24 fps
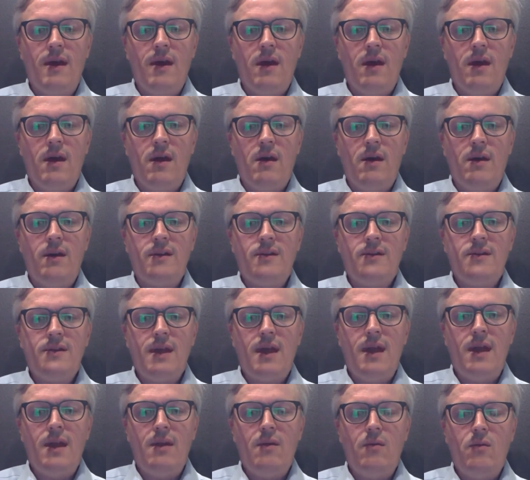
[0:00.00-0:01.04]

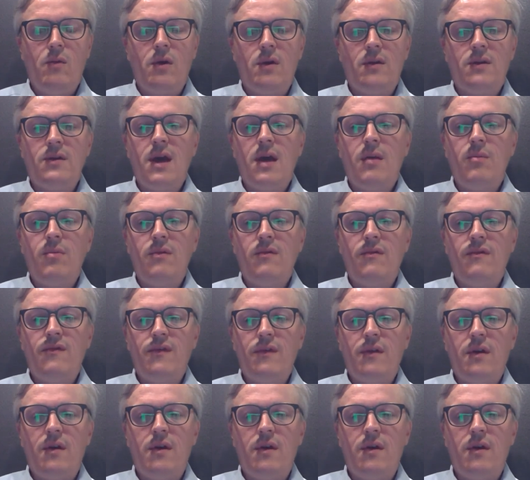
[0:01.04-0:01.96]
understanding what type of